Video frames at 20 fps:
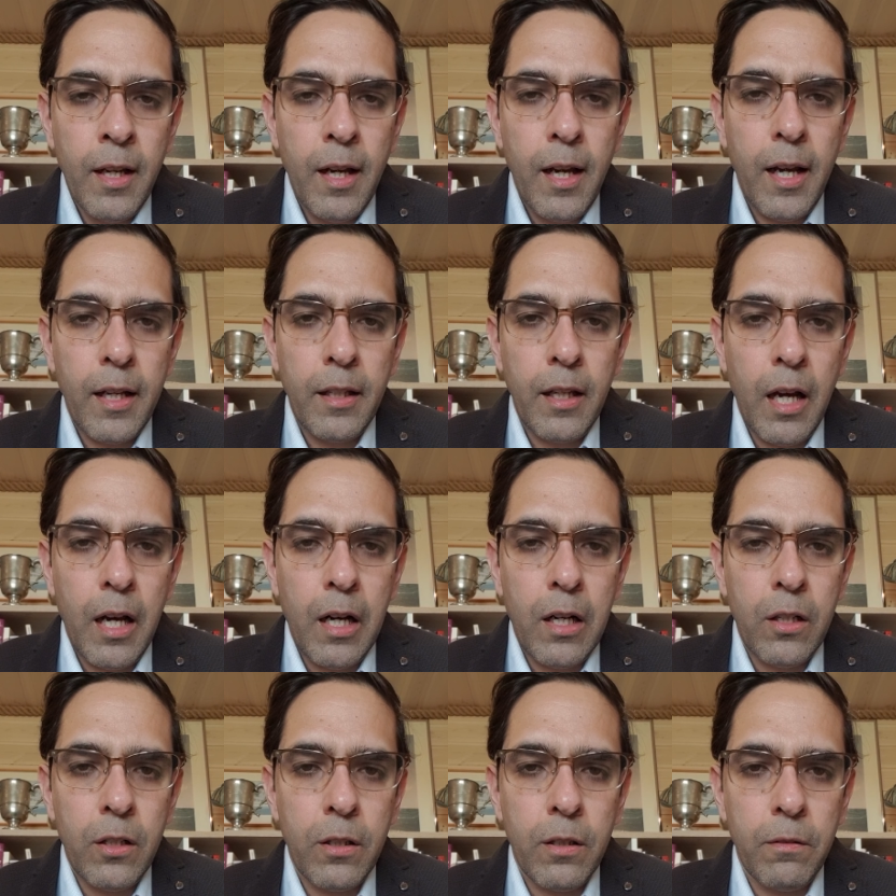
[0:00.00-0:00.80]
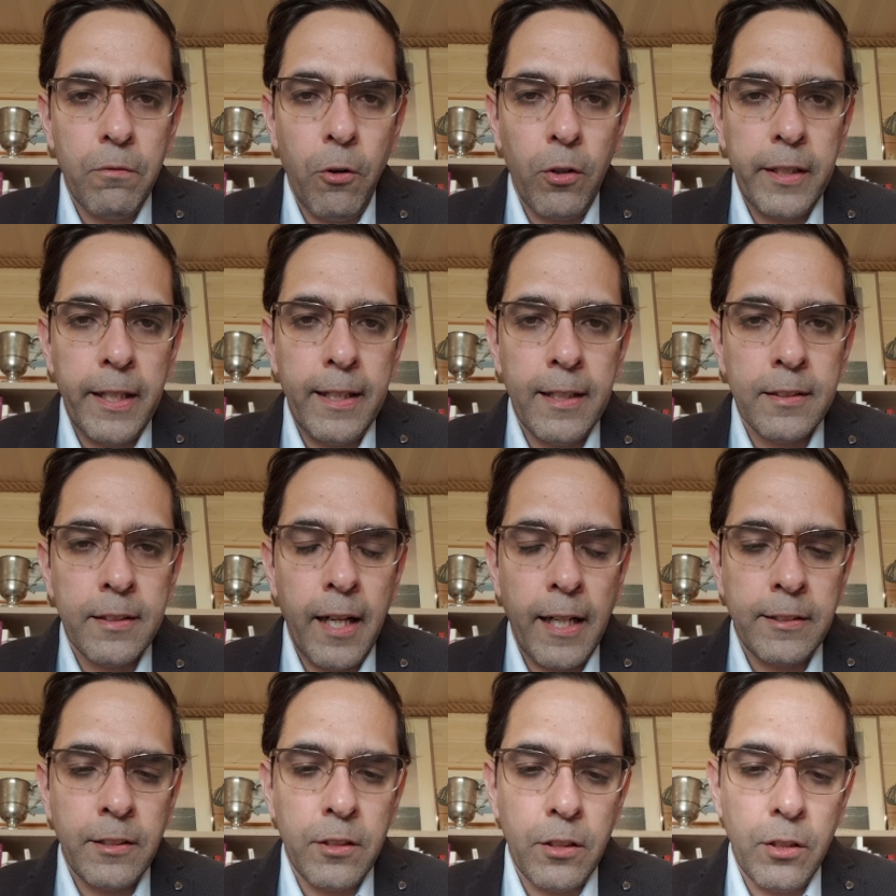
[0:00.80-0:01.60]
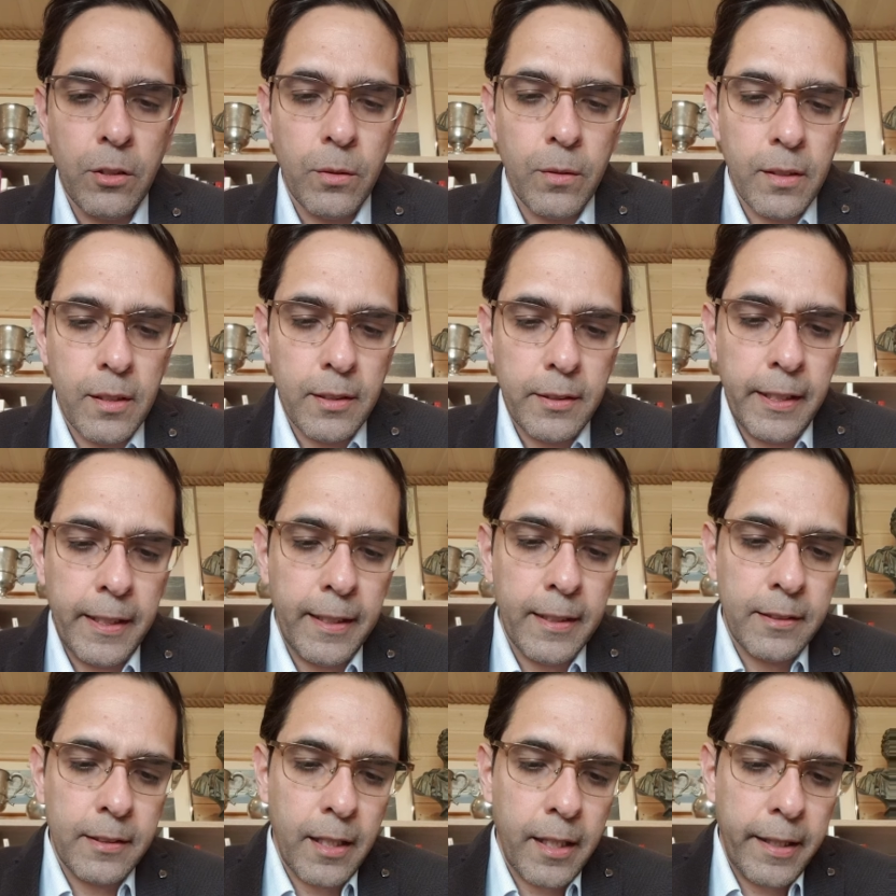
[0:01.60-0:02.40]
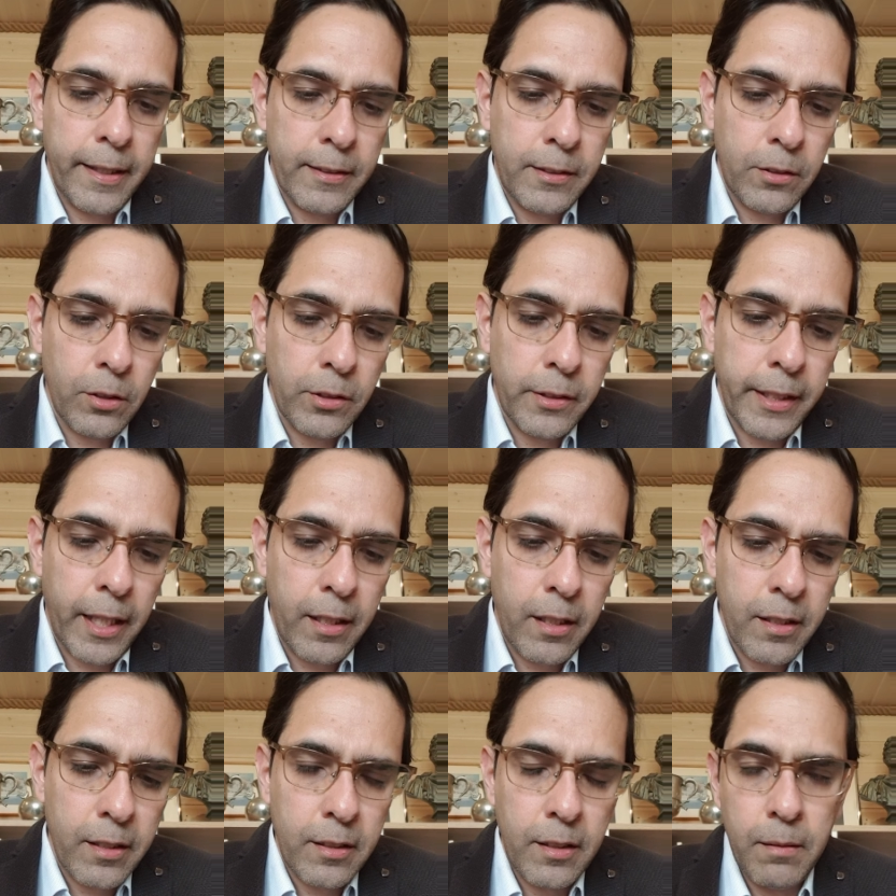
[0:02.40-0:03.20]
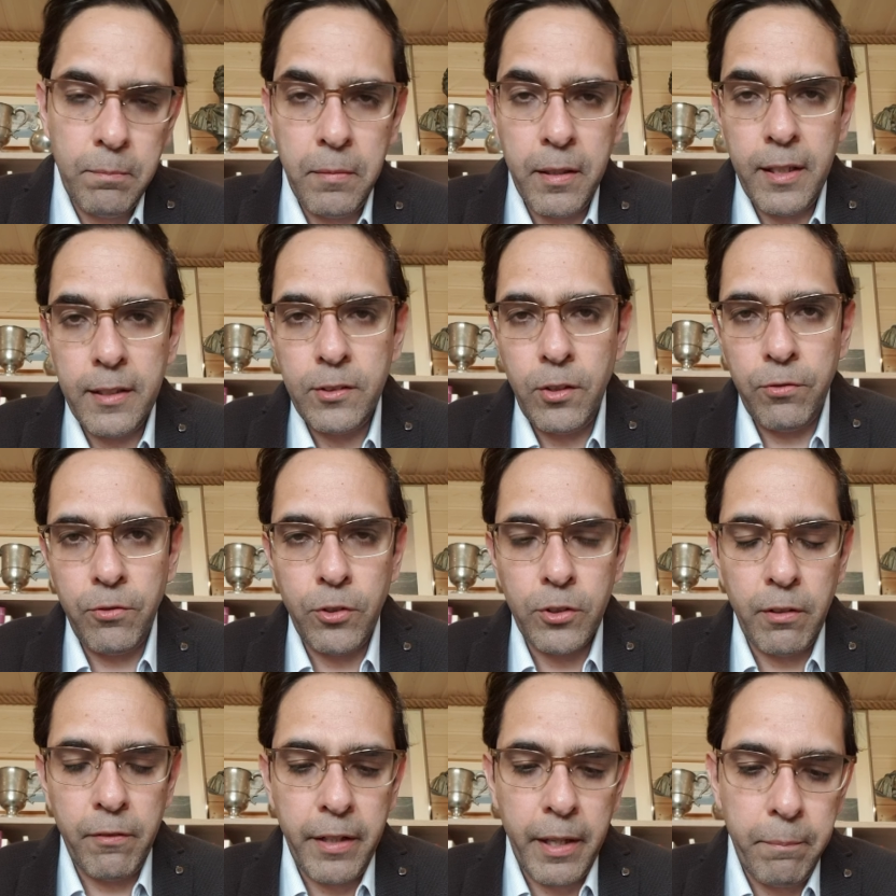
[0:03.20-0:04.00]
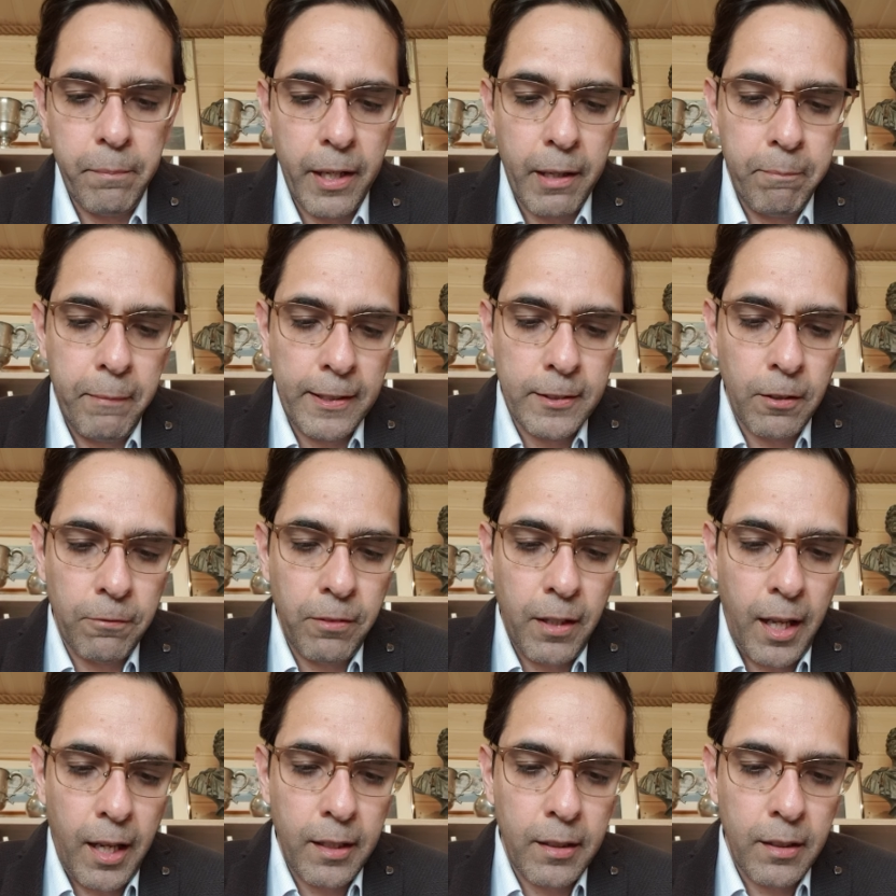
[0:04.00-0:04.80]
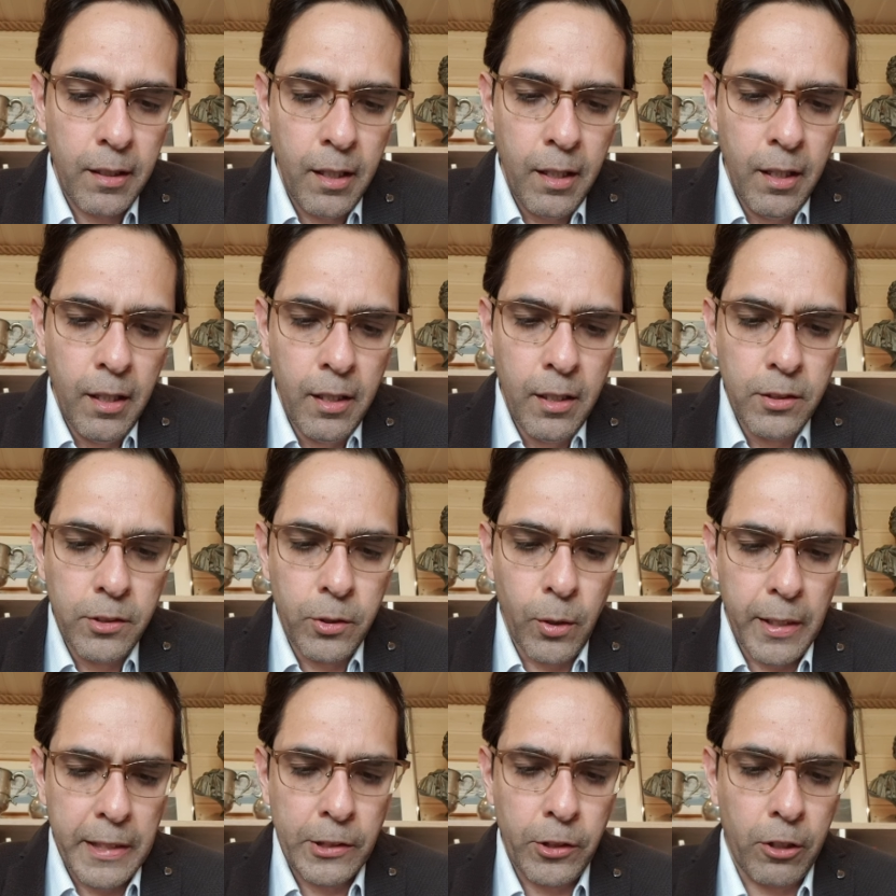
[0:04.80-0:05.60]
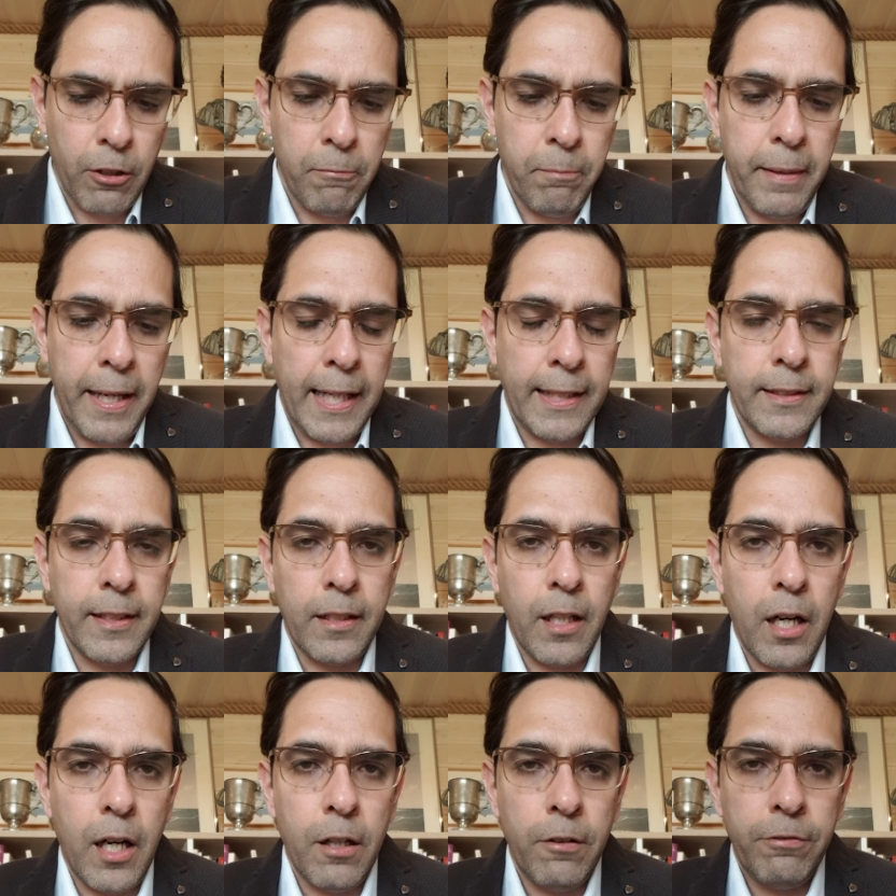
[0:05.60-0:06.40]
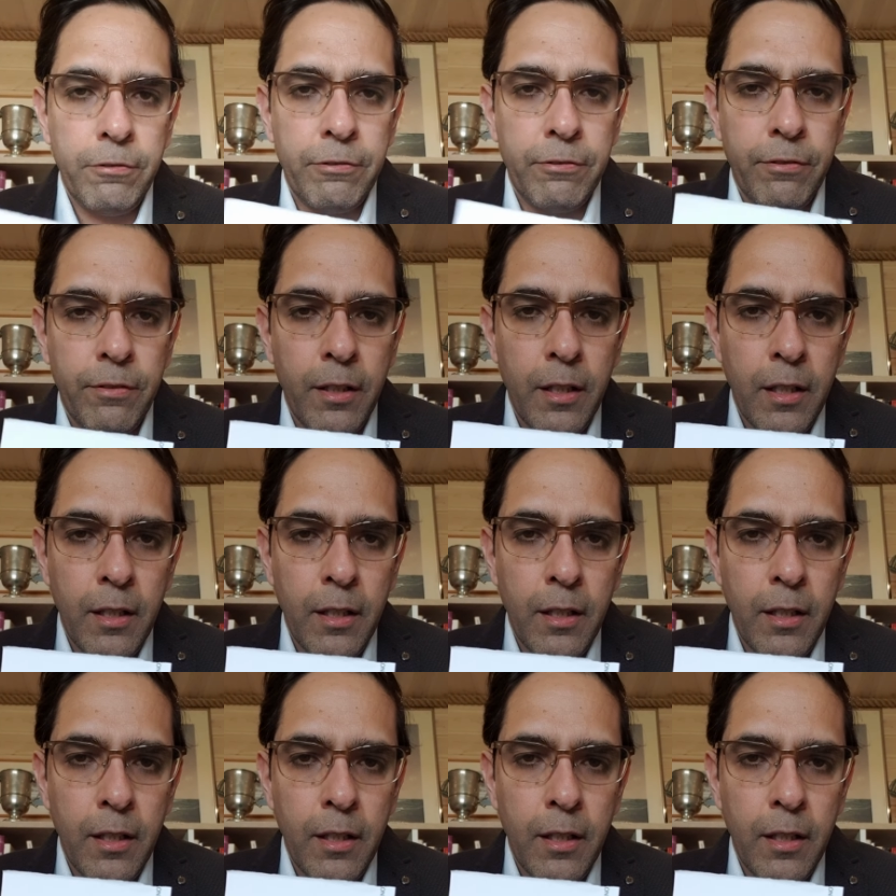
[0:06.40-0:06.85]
And now what he decides to do is he decides to sell it, but it's of course a very big piece of land. So he sort of makes it half.